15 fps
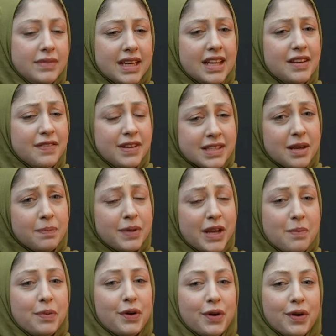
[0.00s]
Even some
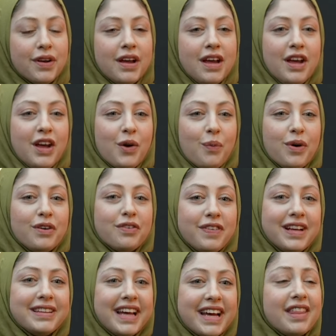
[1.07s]
people will
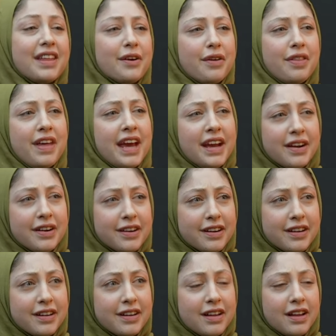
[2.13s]
feel like they're there,
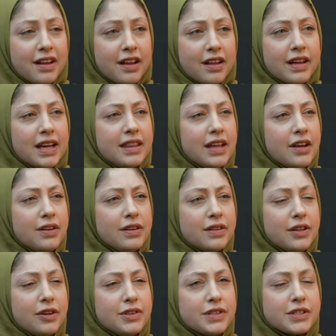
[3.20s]
like they'll
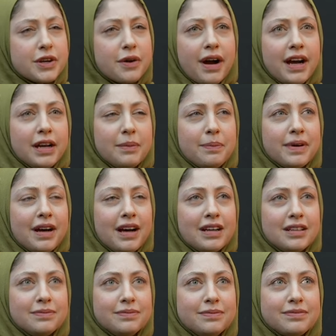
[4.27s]
they'll describe
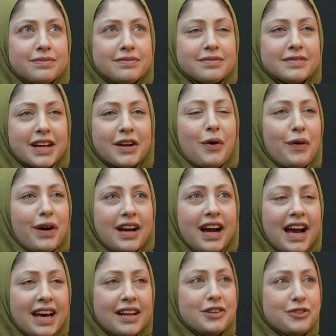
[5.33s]
um like, oh, I, I
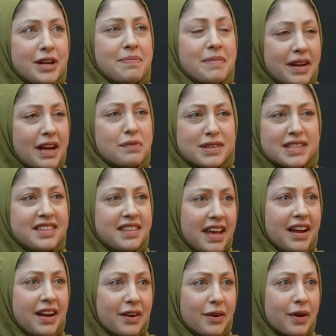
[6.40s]
had a dream that I was
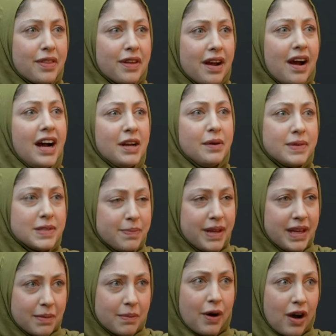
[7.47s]
there or that I was
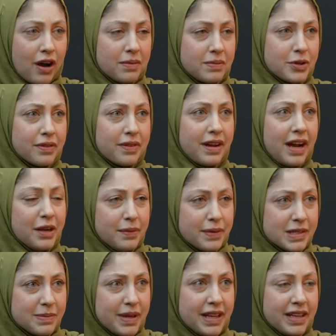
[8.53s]
being bombed or that I
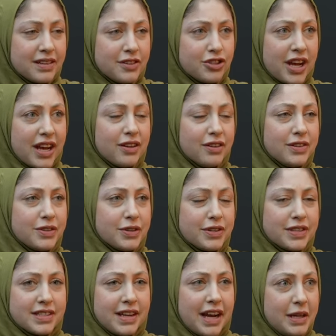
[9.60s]
was being shelled or
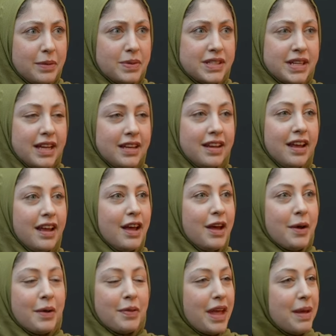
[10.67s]
sniped. And
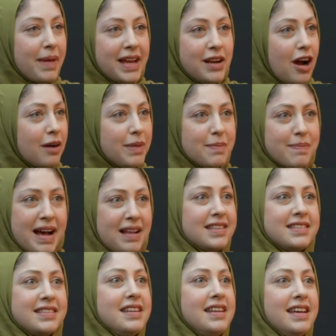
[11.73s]
they may not be
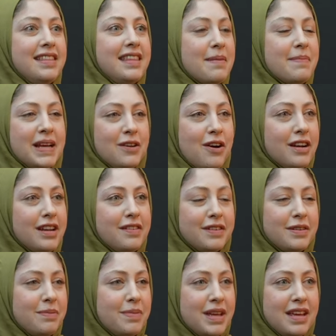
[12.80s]
Palestinian, they might not
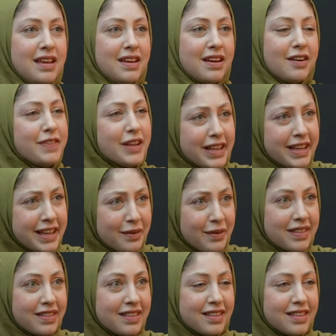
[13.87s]
even be affiliated with
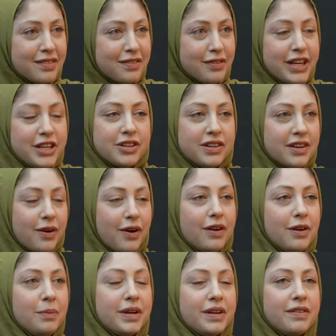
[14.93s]
the, the region at
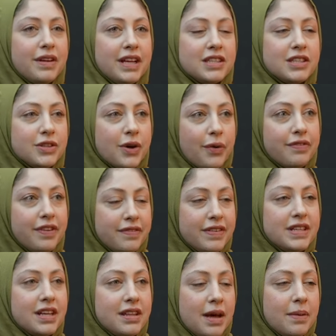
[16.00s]
all, but it's so vivid
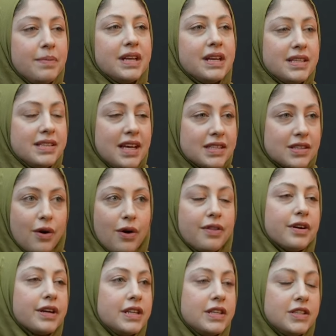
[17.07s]
to them because that's all
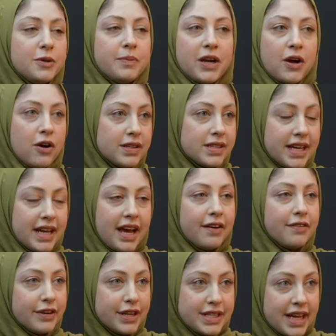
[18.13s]
they're consuming all day,
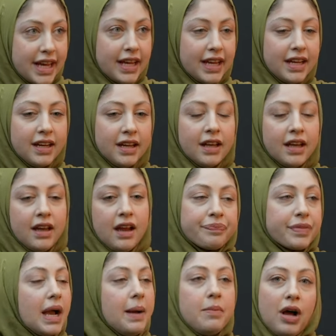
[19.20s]
every day.
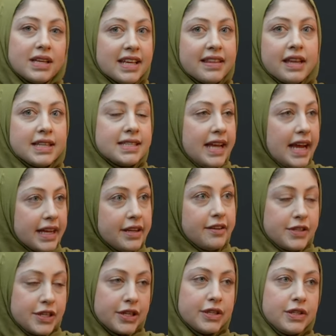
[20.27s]
I'm not saying that it's negative
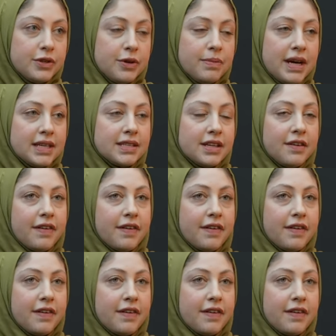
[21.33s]
to consume that stuff.